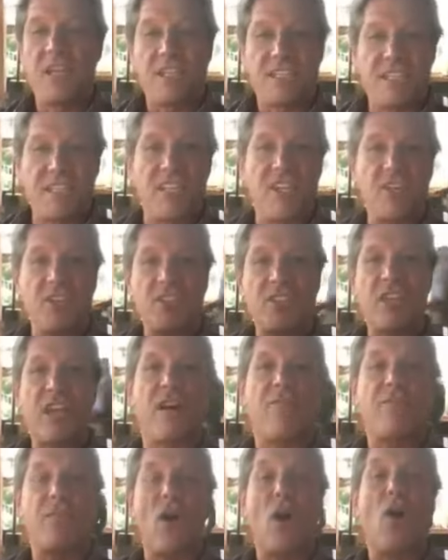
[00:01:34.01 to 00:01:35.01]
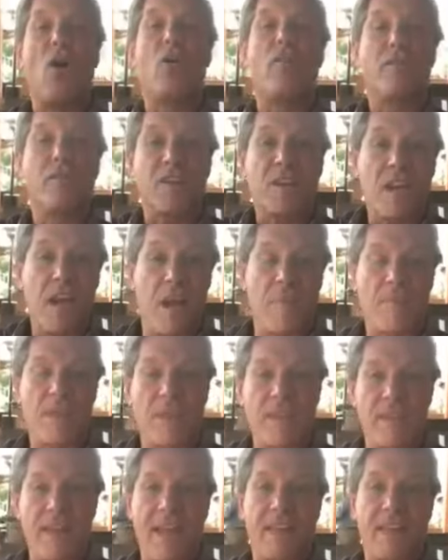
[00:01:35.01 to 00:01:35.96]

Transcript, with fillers: See yourself overcoming